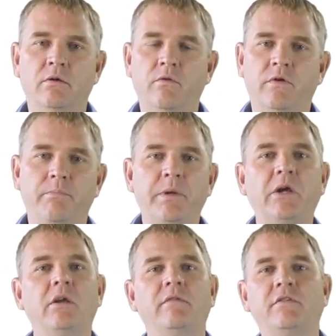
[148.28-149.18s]
over a
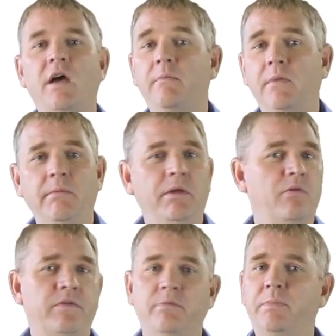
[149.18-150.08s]
period of time, maybe
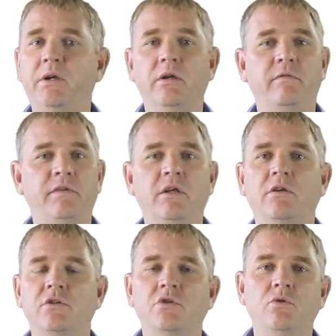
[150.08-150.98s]
over a period of
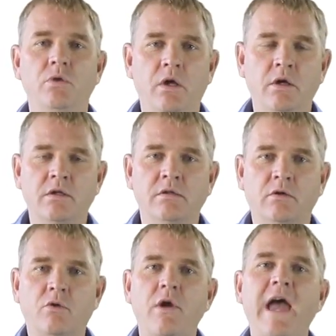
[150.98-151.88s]
years, you
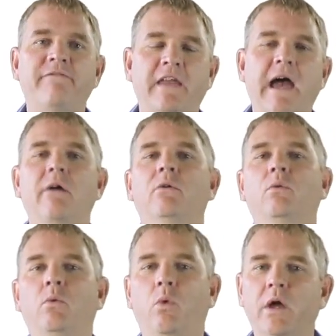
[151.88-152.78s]
craft out
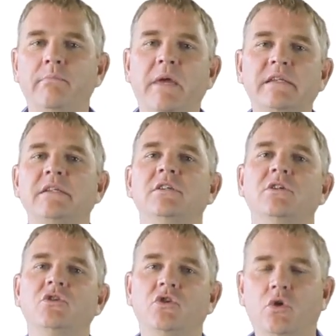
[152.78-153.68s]
what
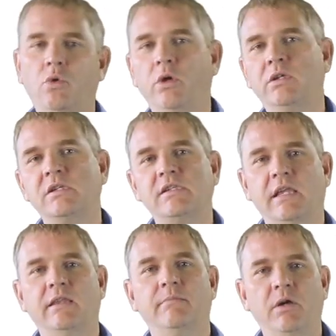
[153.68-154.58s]
messages you're going to
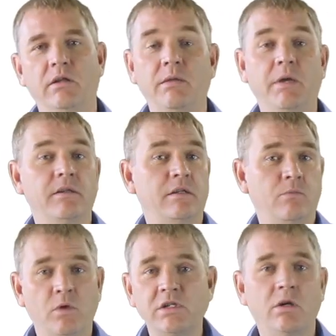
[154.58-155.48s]
send them on email.
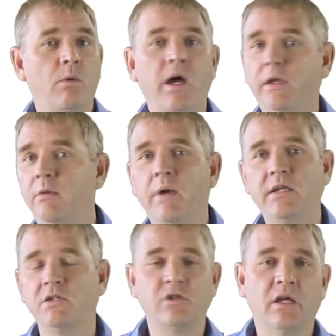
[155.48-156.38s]
And once in a while you
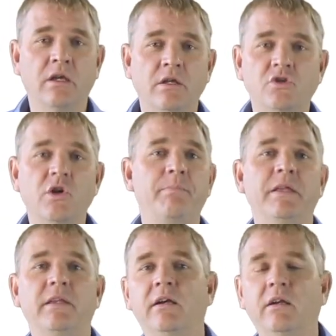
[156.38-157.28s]
might just jump
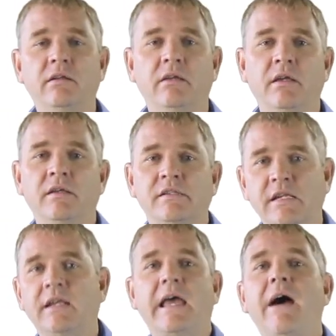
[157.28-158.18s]
in there and
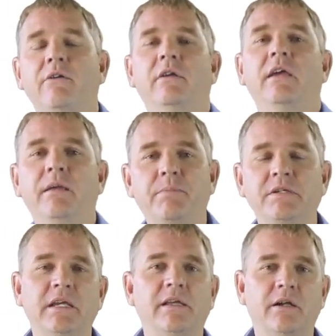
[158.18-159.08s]
send out a
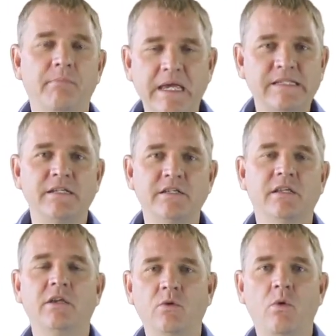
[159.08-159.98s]
particular message
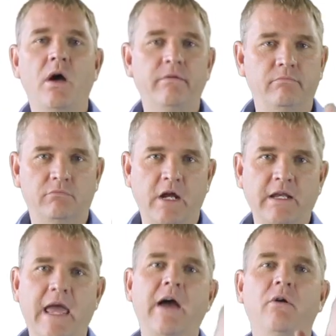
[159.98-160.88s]
that you want
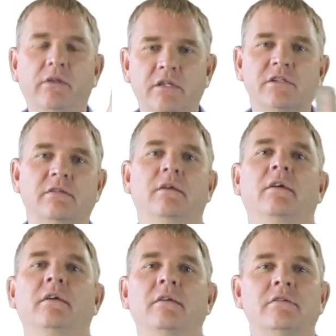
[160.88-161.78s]
right now at this
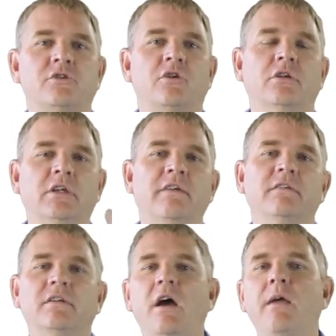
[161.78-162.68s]
certain
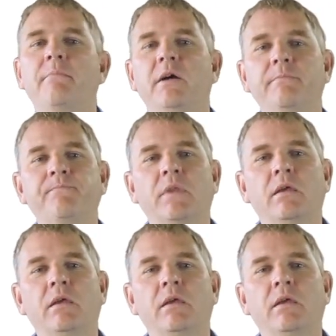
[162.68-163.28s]
given time, but